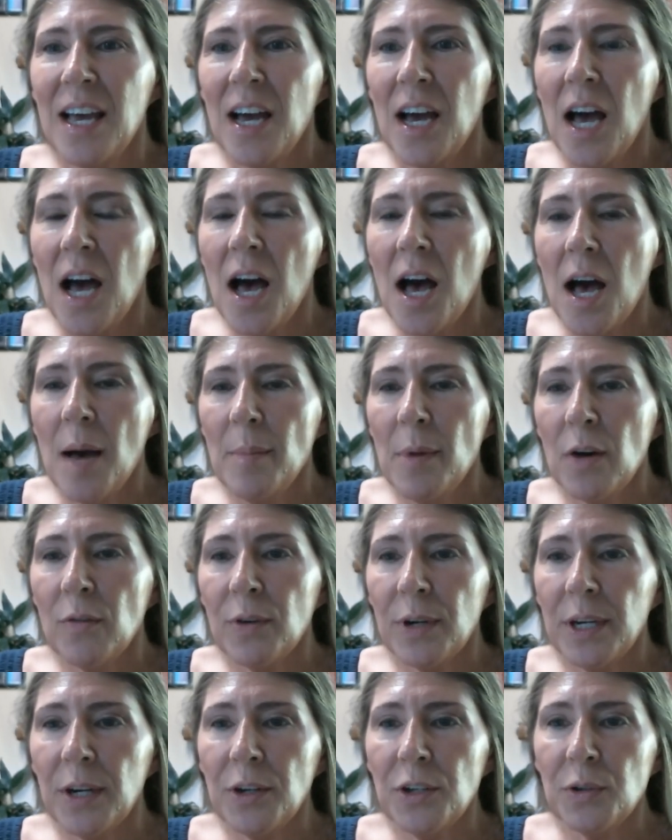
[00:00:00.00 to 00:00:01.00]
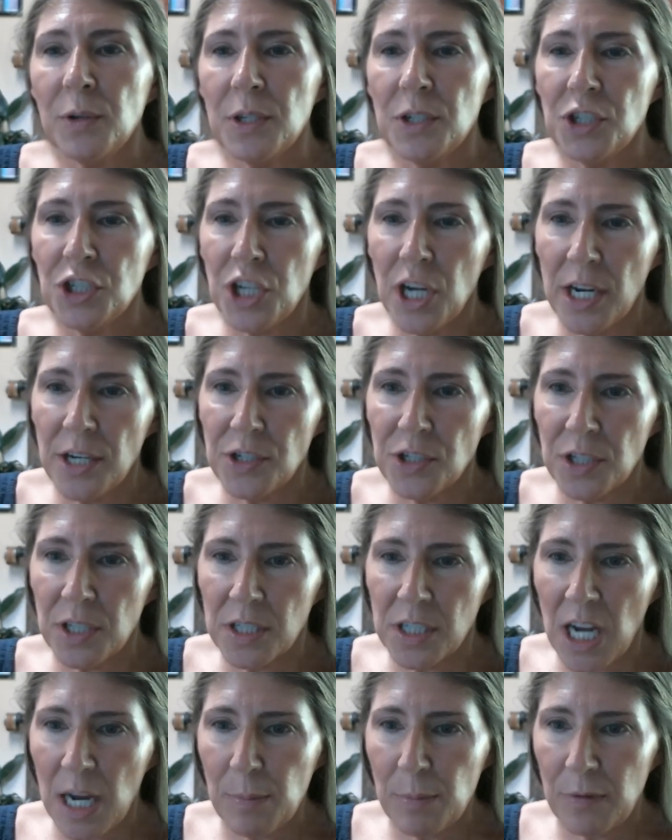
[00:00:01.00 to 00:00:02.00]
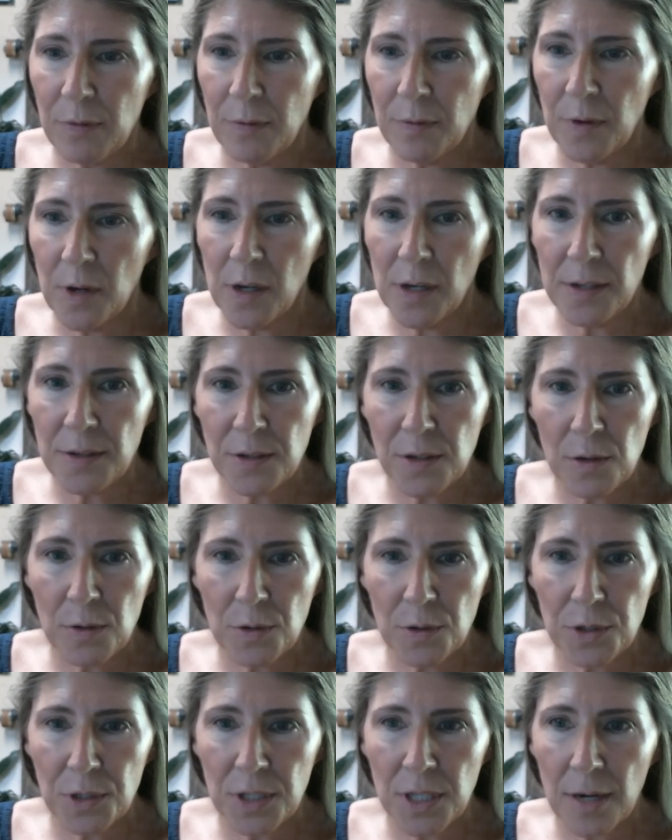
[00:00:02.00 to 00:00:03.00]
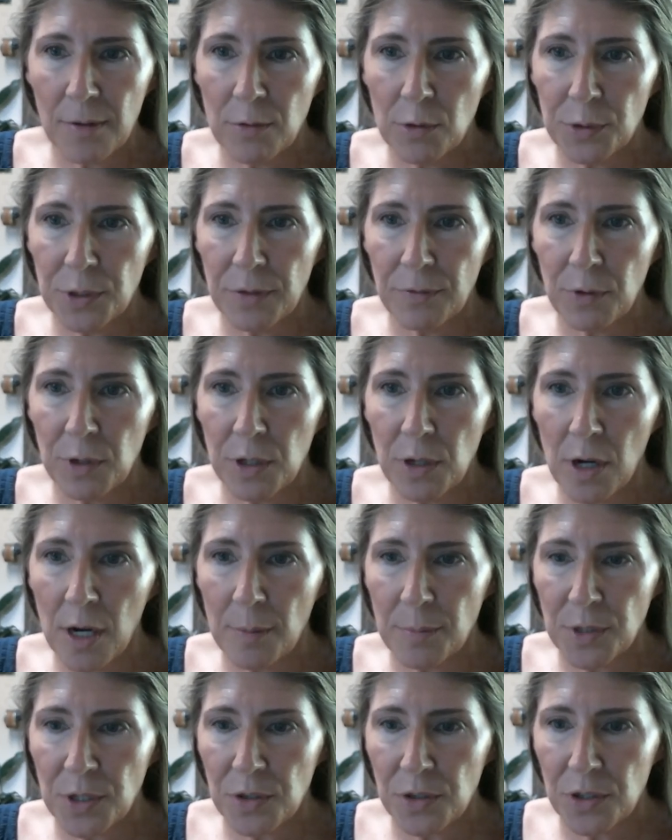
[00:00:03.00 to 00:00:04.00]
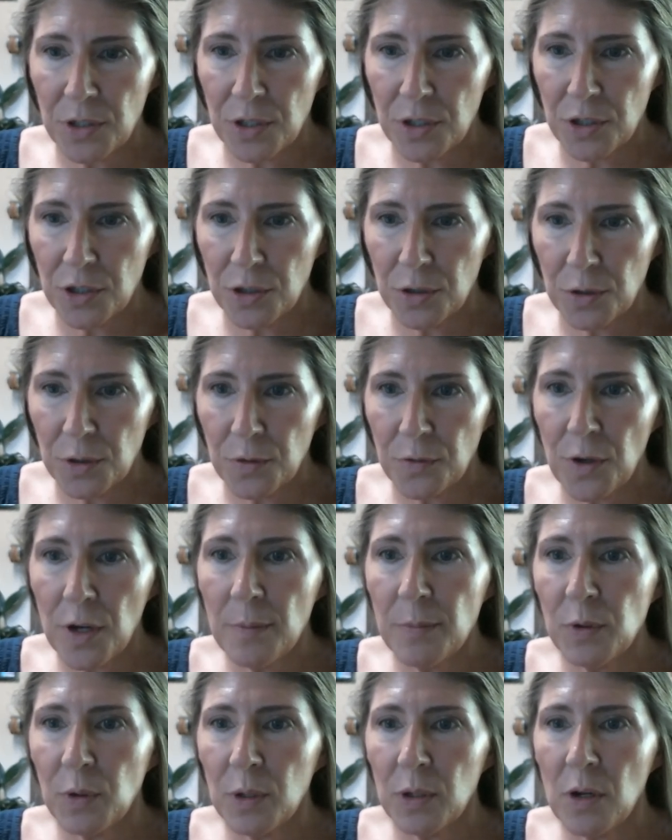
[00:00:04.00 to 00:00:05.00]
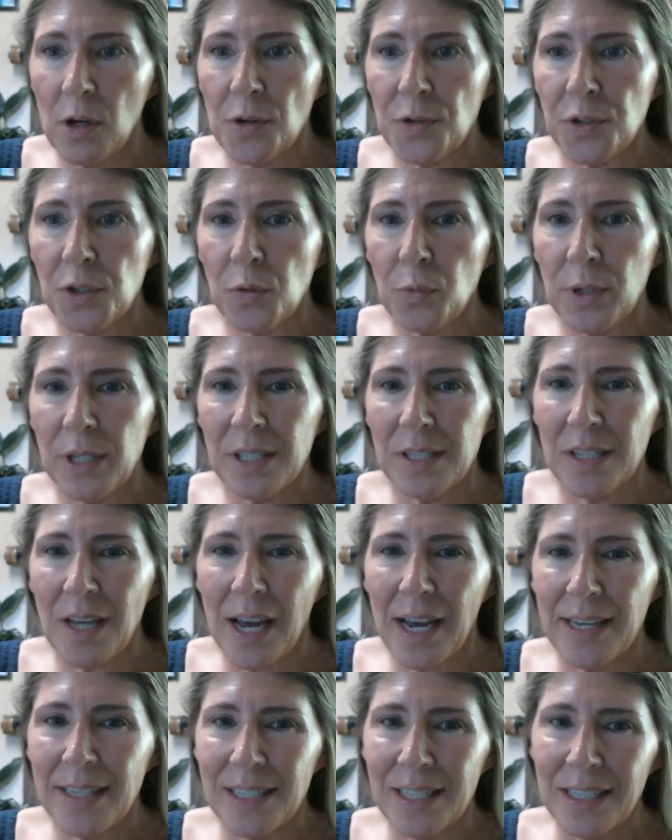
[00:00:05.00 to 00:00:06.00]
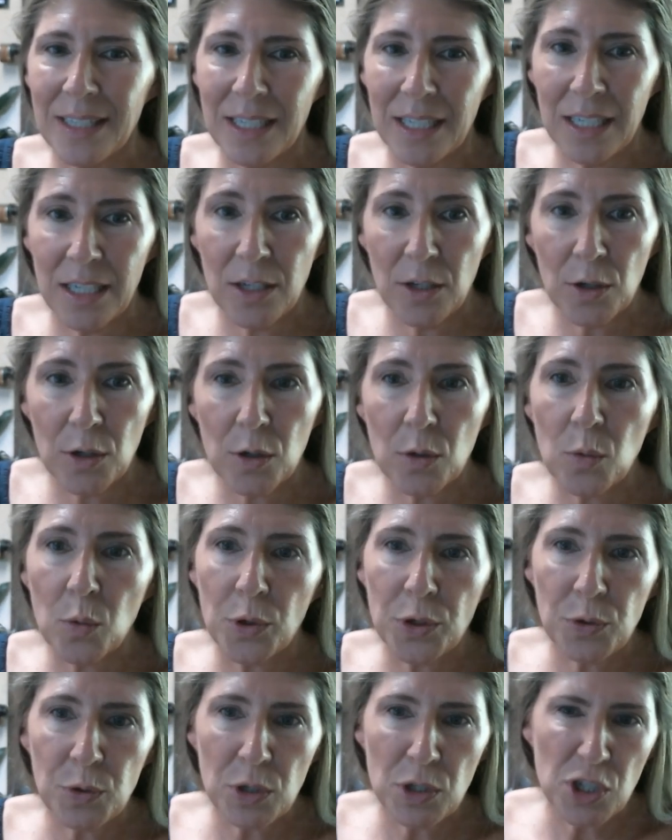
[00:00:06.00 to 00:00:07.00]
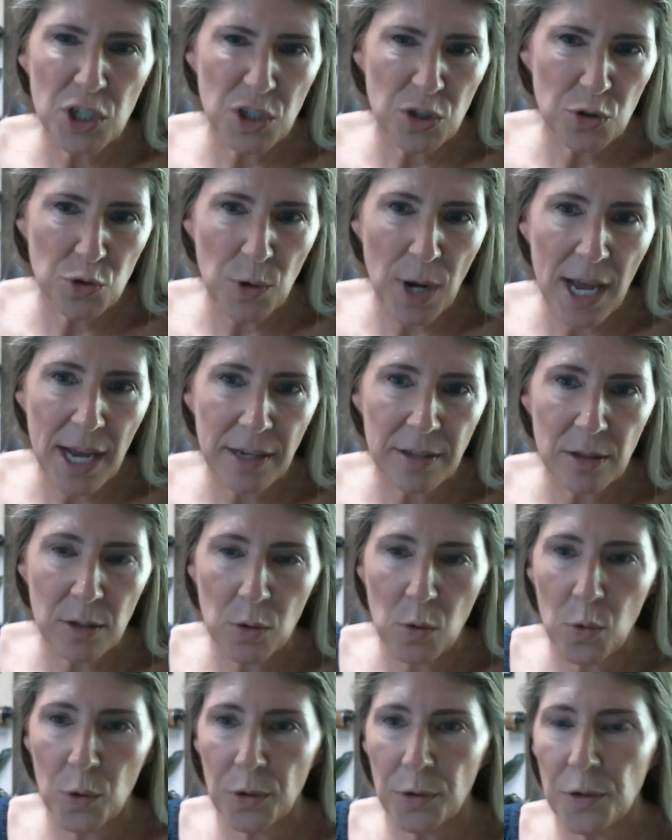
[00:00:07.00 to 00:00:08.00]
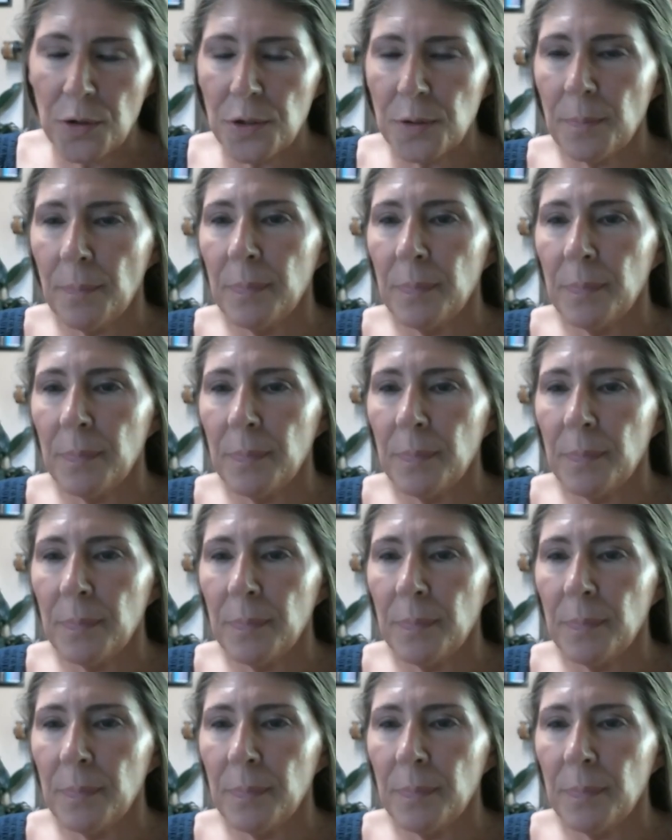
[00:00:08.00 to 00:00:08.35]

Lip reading: Over here, you can change the type of font. So there's several different options to choose from. You can also resize it here, or you can just drag the corners.